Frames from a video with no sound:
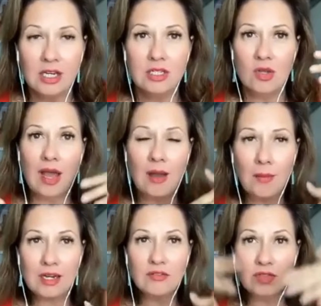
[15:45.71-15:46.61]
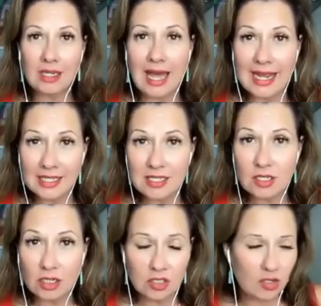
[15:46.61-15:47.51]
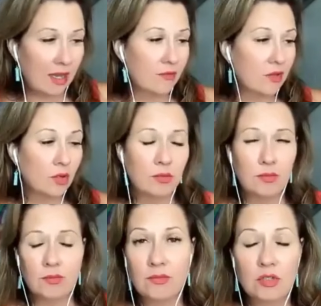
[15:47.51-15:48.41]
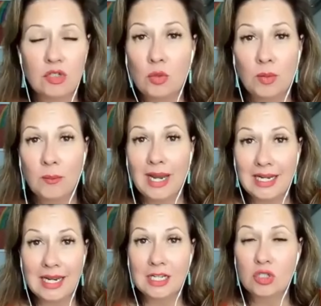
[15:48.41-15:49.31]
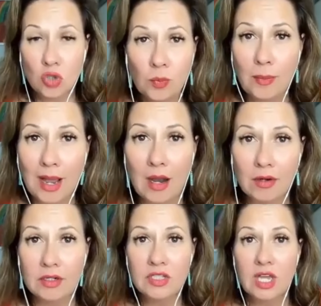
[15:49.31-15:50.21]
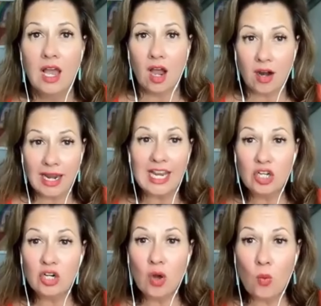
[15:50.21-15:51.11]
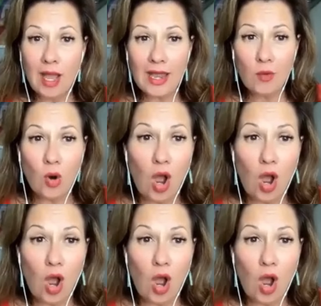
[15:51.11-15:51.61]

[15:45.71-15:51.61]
So how about if the lights start to have their super magnetic superpowers, are like, you know what?